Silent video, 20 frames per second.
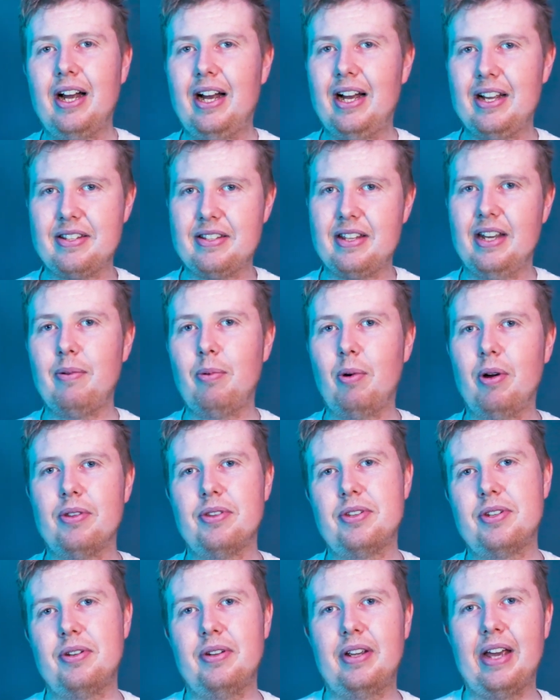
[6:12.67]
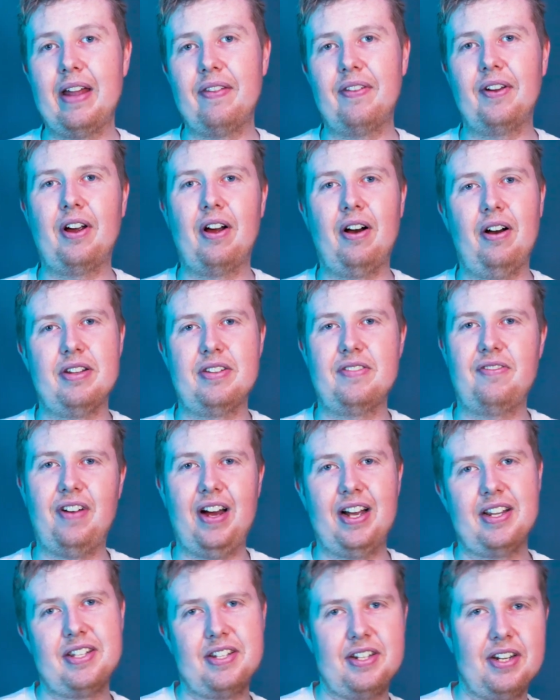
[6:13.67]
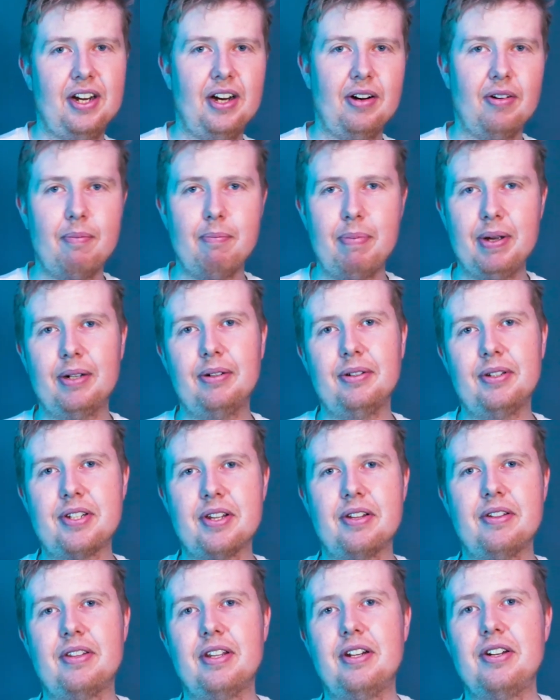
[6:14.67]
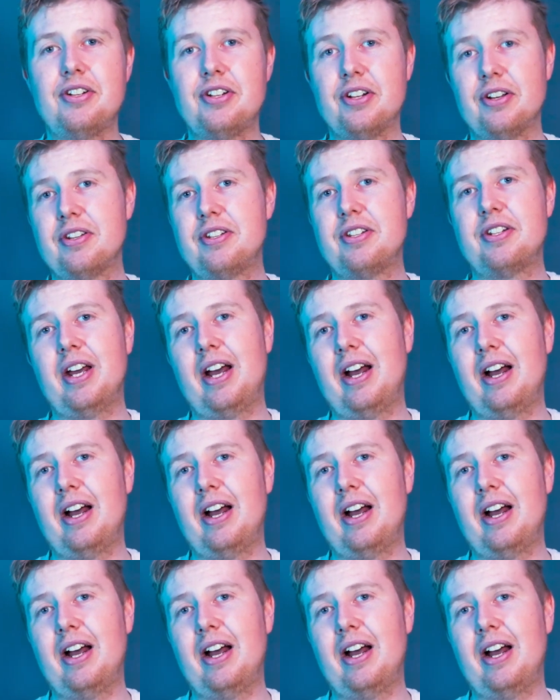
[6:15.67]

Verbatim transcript: as they want to get the cars faster and build something just